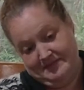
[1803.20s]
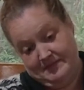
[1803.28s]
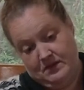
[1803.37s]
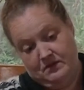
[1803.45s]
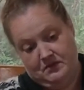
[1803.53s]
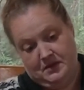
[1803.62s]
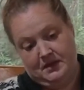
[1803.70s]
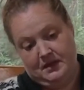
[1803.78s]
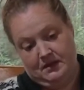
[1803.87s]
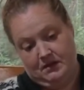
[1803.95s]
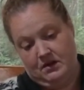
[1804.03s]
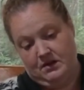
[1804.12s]
They're really
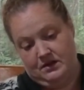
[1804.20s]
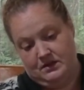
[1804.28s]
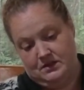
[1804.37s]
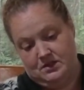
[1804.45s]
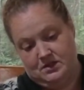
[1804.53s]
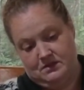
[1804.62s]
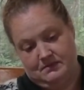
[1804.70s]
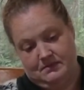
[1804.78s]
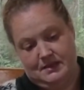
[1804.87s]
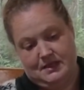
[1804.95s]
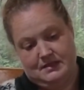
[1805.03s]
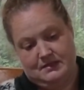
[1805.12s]
large,
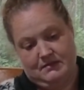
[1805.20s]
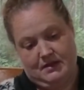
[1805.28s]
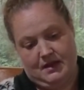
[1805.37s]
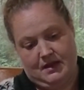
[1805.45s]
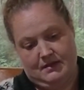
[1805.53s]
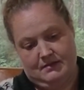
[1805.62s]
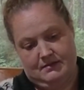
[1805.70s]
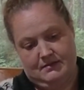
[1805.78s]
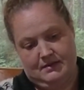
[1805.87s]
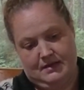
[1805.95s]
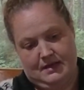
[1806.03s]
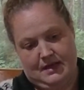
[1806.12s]
but that's okay.
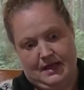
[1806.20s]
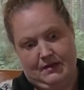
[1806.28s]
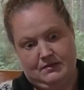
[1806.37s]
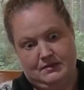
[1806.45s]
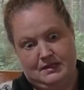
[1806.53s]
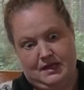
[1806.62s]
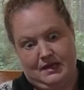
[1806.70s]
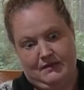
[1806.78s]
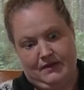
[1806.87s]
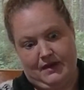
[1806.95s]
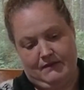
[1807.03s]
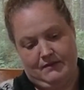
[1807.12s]
Owls kind of
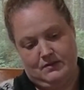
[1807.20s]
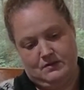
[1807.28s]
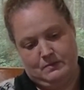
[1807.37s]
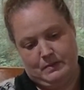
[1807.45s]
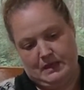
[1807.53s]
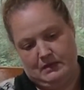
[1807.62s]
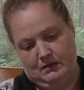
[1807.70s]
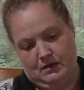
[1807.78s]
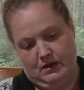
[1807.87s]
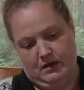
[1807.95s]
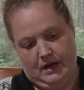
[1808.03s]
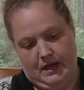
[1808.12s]
have those big
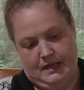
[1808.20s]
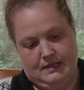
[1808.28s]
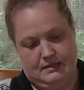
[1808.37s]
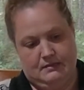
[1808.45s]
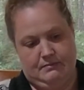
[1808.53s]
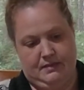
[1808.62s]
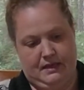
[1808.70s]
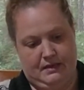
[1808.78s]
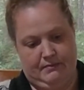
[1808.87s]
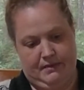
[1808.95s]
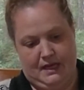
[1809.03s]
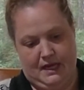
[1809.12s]
eyes,
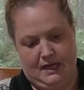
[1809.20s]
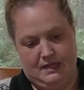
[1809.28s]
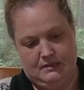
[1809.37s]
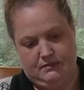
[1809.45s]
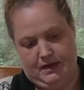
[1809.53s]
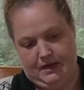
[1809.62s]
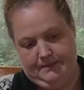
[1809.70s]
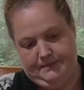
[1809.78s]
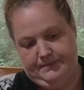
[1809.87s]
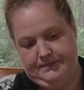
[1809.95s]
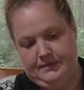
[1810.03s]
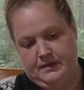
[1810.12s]
big eyes, right?
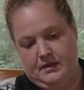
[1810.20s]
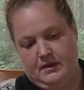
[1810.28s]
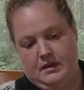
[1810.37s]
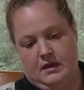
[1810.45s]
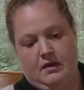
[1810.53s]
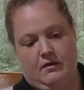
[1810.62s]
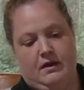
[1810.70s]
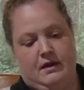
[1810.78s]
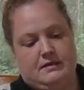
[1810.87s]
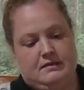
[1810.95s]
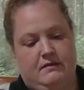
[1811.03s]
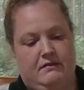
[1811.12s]
Okay,
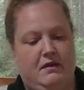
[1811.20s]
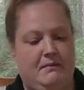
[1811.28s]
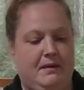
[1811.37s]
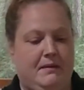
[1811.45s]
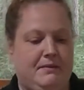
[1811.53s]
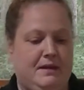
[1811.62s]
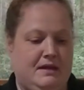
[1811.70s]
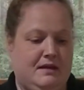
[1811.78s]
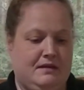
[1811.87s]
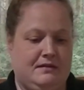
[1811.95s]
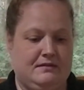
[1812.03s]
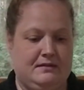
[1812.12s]
so I've got my big
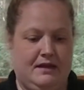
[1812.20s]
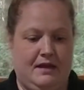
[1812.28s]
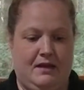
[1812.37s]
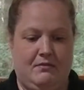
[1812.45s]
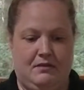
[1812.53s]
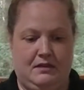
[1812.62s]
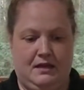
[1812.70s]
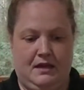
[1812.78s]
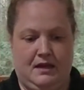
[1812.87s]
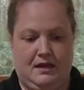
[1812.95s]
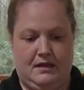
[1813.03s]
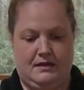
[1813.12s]
owly
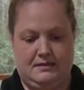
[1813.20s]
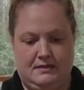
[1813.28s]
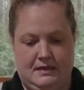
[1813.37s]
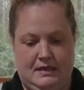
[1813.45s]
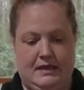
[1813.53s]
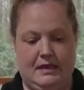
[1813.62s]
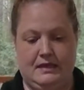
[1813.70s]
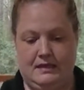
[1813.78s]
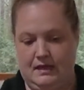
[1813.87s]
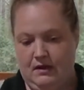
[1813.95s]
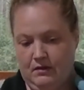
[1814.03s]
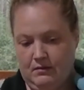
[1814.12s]
eyes.
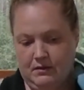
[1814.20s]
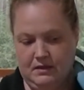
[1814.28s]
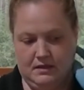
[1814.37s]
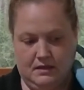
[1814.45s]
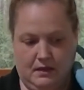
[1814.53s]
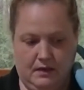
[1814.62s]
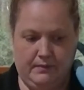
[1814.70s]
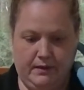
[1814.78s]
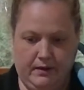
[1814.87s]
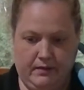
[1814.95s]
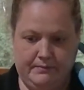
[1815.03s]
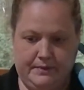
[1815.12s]
Now I'm gonna think
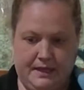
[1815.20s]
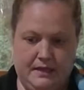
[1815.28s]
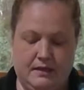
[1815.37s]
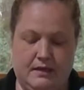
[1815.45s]
about a beak.